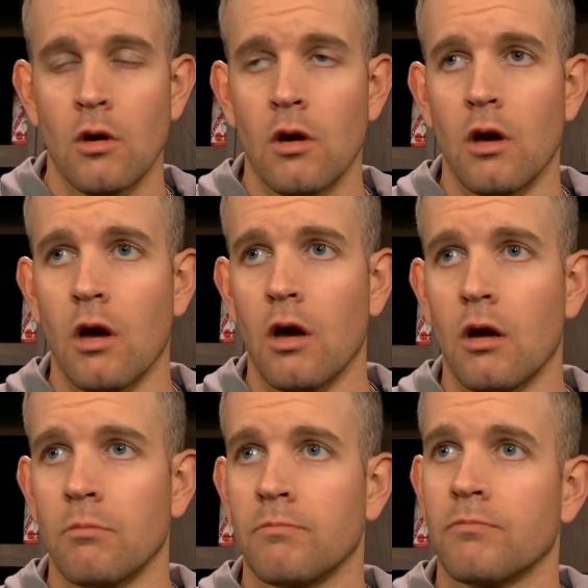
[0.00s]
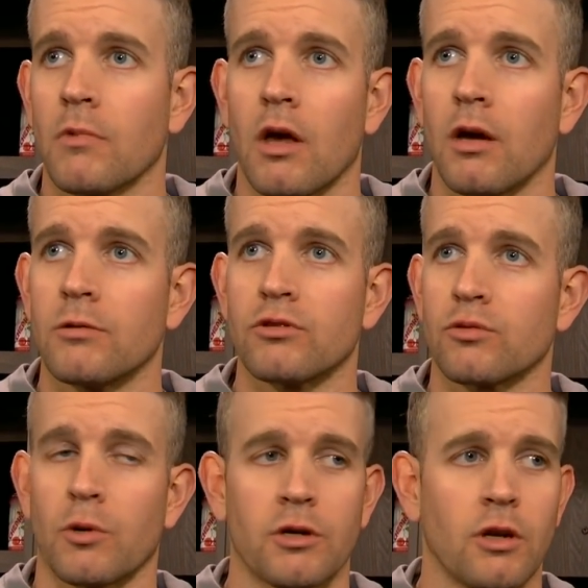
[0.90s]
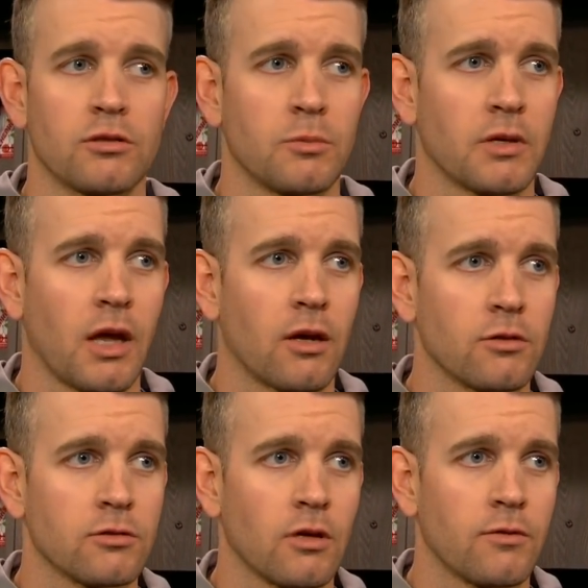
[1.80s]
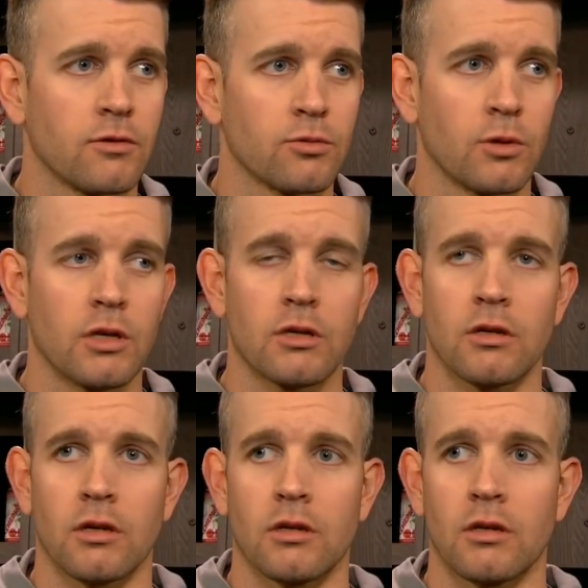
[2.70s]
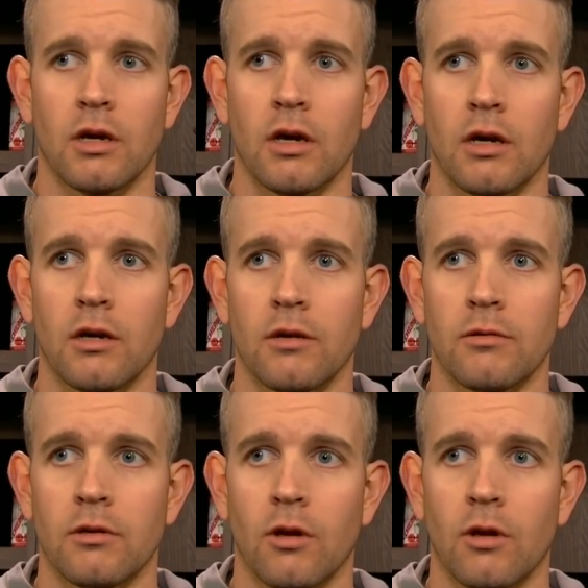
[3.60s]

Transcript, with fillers: Um, I was just working on some mechanical stuff this week, and uh,